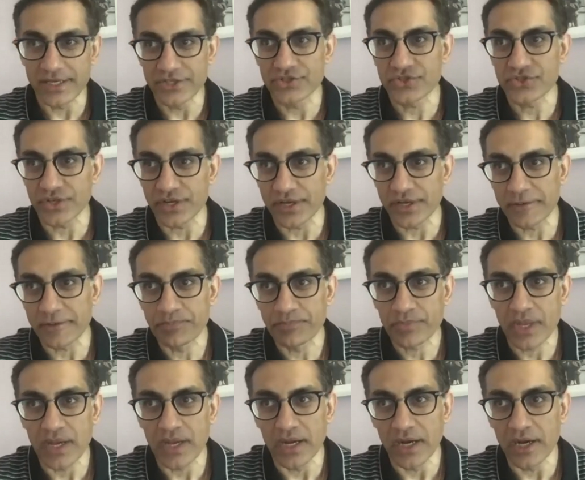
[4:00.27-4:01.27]
city.
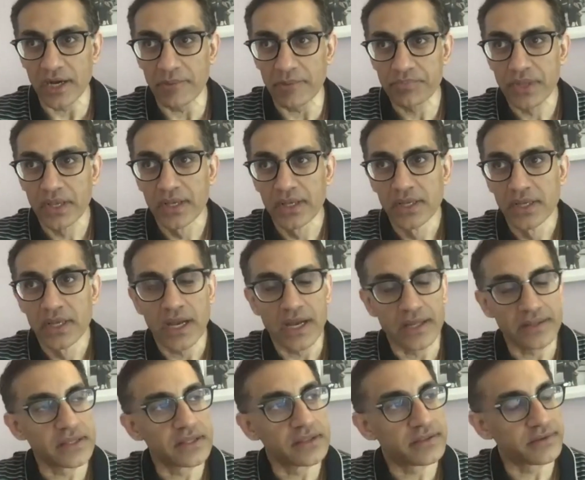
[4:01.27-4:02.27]
I
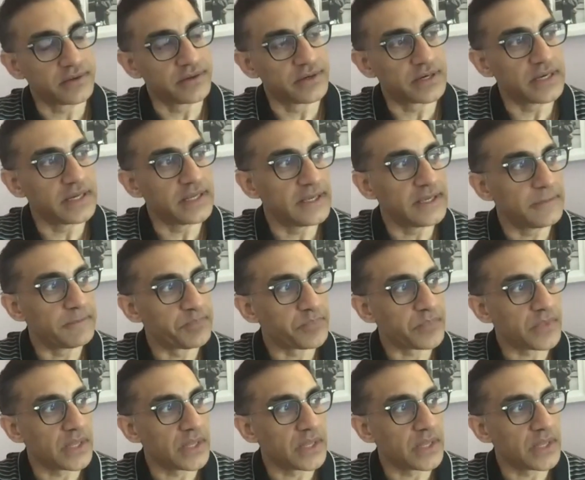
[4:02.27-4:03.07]
think thirdly,